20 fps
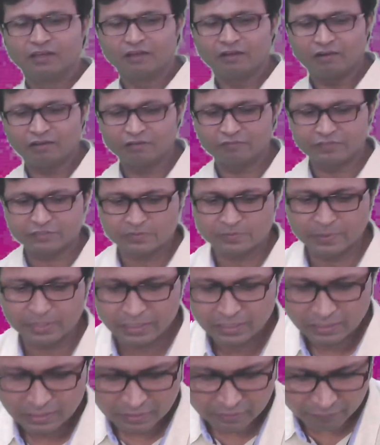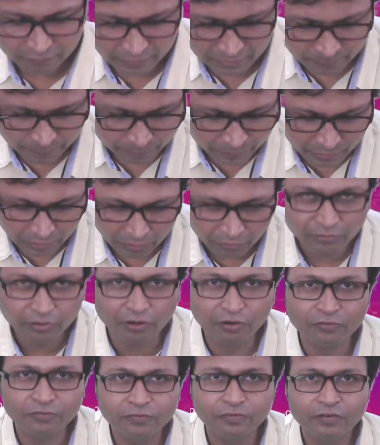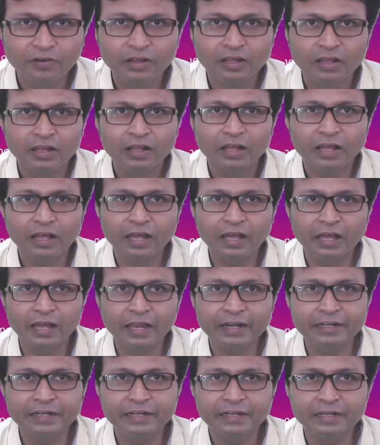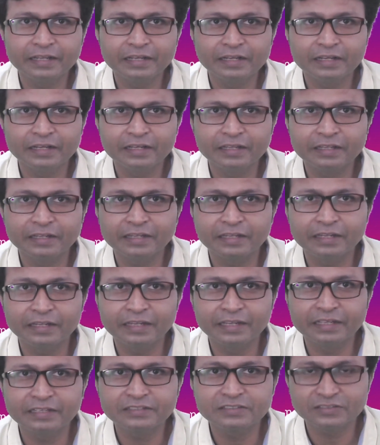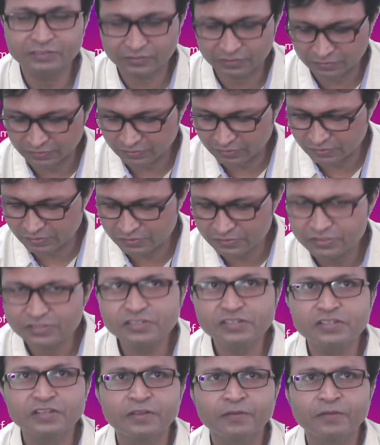always be very proud of. And next is